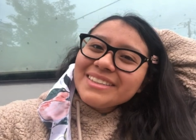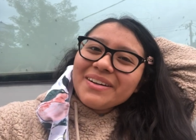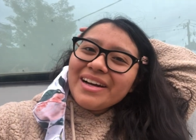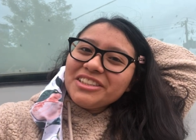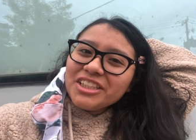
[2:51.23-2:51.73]
so
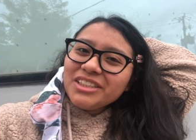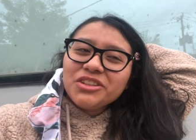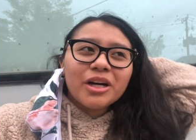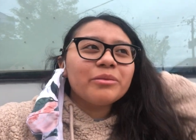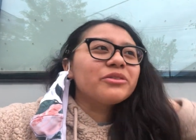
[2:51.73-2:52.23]
I just
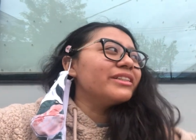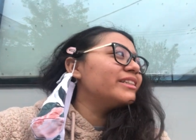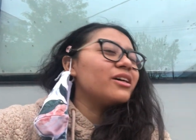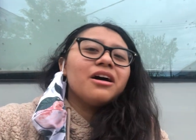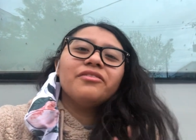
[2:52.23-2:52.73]
dropped
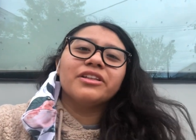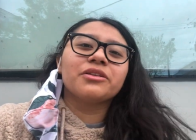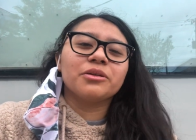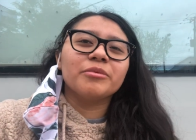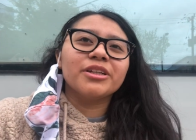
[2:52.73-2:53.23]
Reese off at the
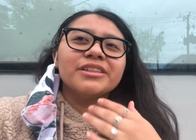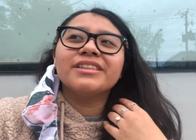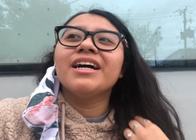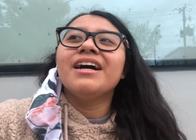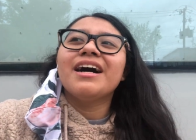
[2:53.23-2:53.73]
groomers.
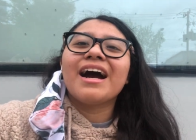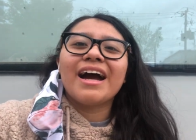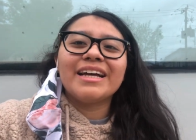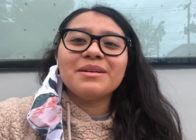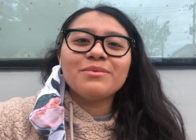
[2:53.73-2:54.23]

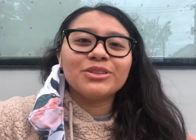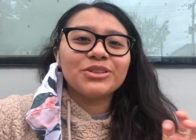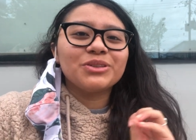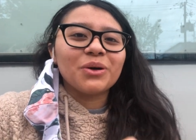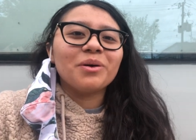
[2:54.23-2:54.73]
I am
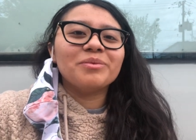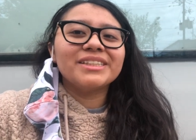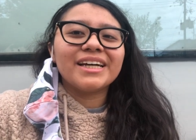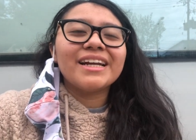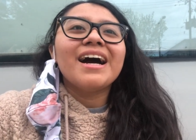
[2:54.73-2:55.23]
so
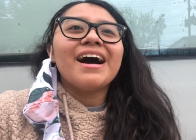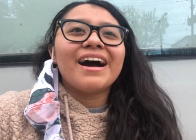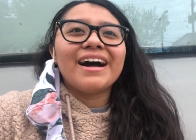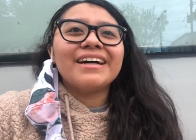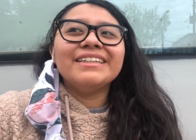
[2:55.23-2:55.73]
upset.
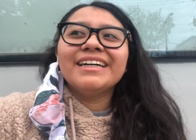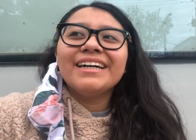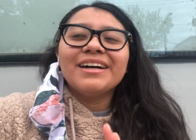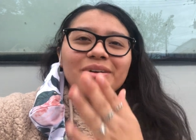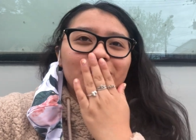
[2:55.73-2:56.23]
I
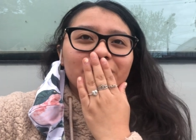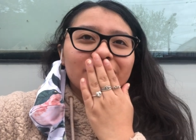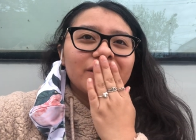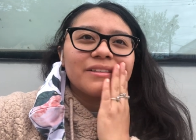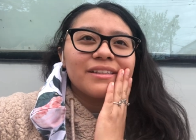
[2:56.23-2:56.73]

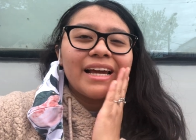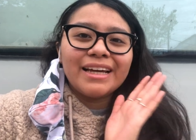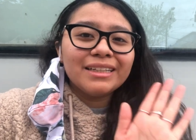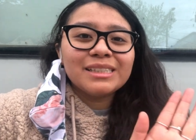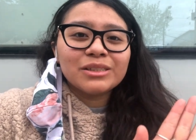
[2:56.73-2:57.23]

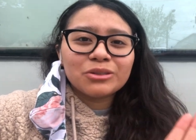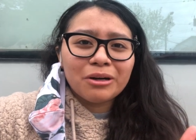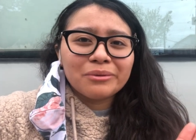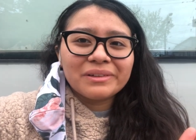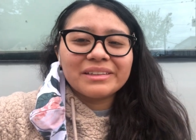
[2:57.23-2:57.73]
hate is a
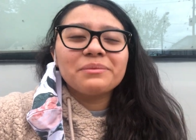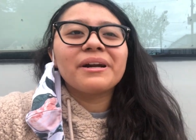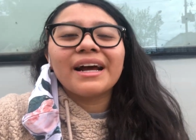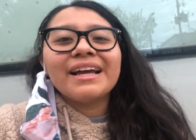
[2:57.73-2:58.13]
strong word, but I